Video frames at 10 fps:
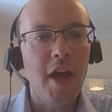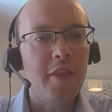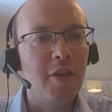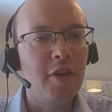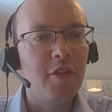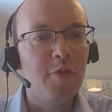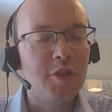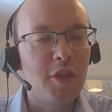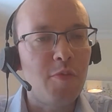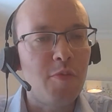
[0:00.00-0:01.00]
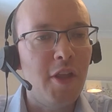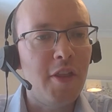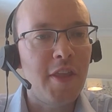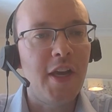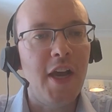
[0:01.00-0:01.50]
There was just one other
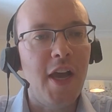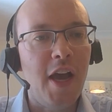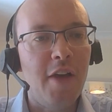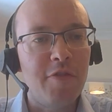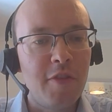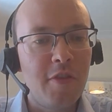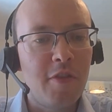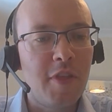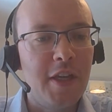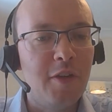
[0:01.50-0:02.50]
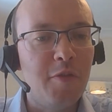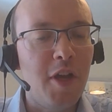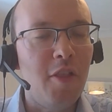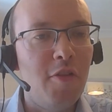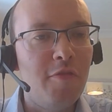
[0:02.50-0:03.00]
thing. I have seen quite
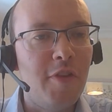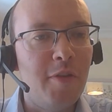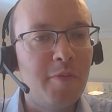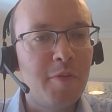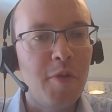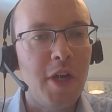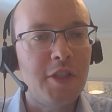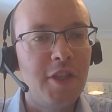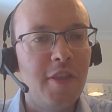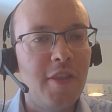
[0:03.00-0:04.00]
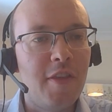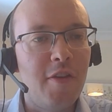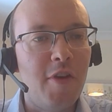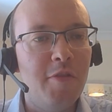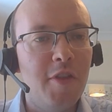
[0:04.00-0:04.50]
a lot of questions
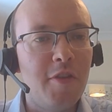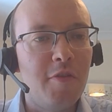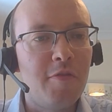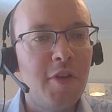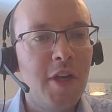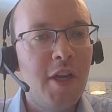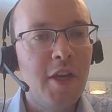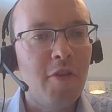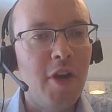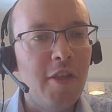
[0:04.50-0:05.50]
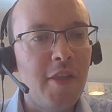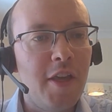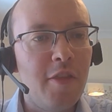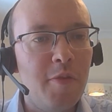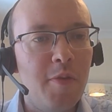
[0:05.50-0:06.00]
around the sort of credit
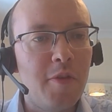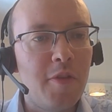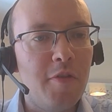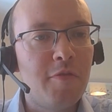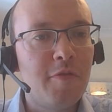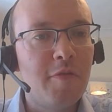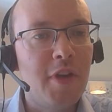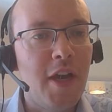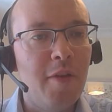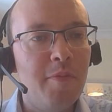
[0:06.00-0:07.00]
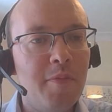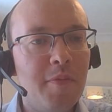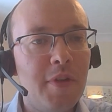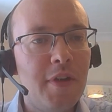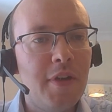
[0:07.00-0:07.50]
side, so we will sort of
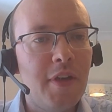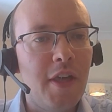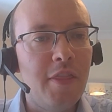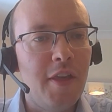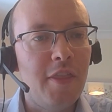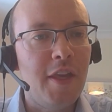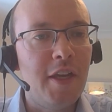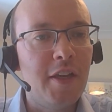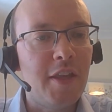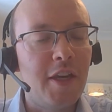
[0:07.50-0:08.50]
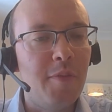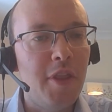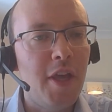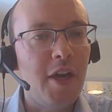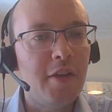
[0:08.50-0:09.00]
think
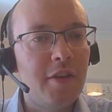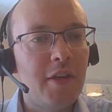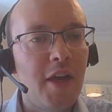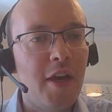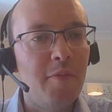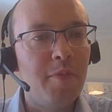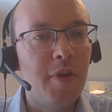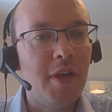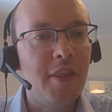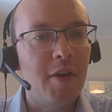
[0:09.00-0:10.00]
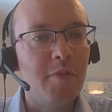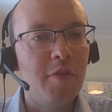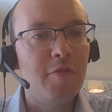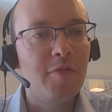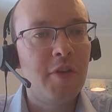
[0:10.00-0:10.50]
about that in terms
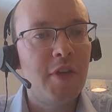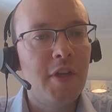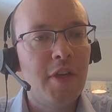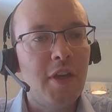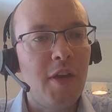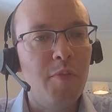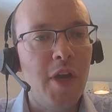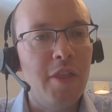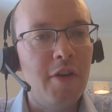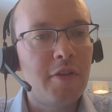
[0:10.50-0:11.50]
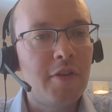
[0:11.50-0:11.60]
of whether